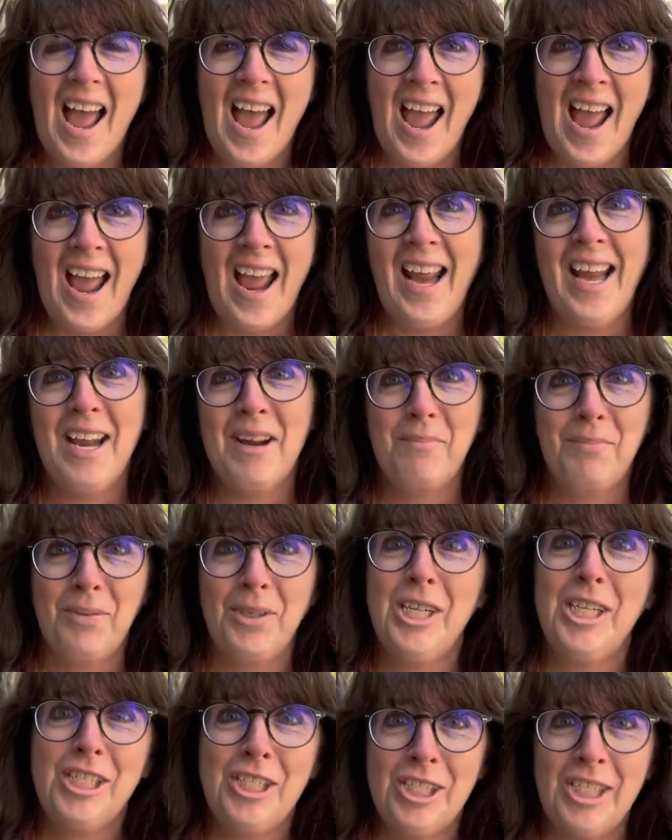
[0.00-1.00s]
I
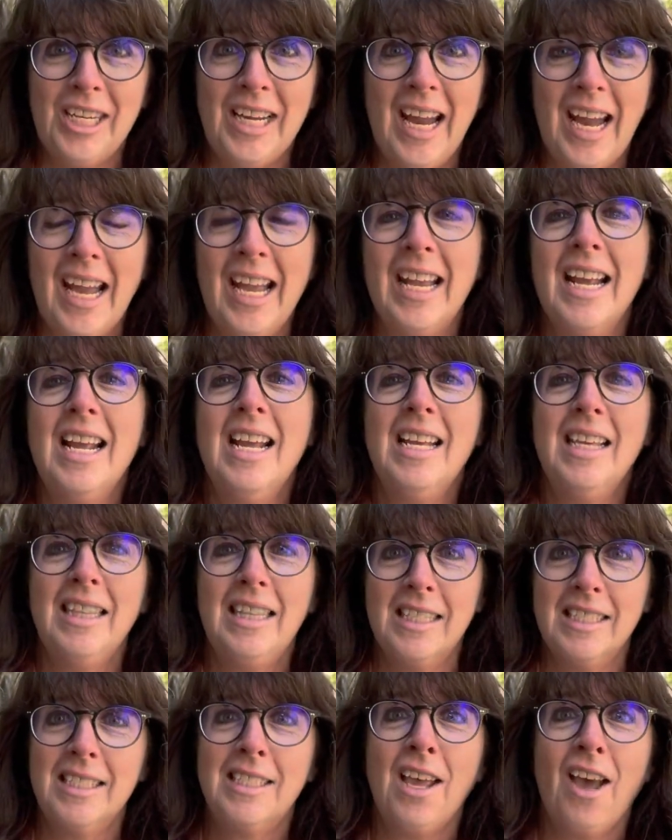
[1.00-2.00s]
appreciate
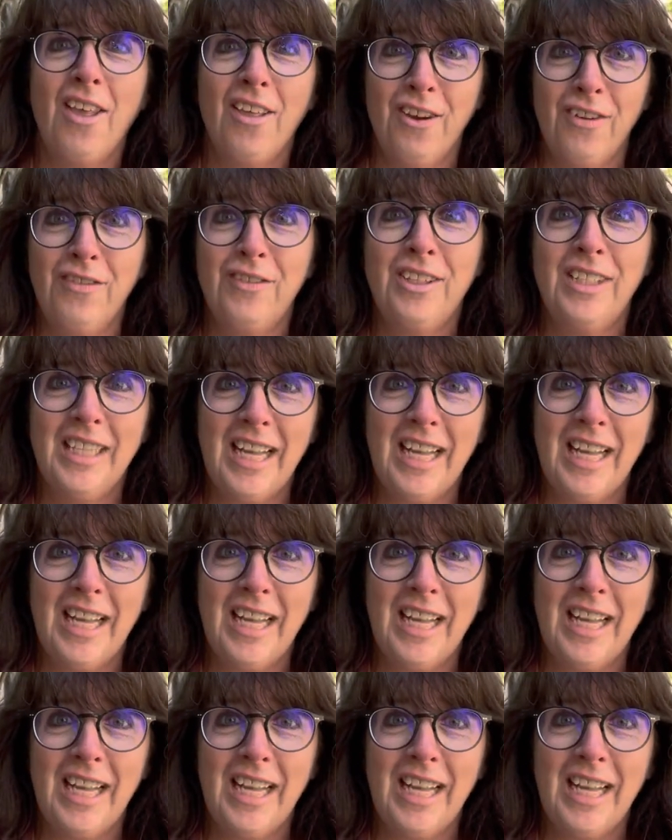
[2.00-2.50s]
this colorful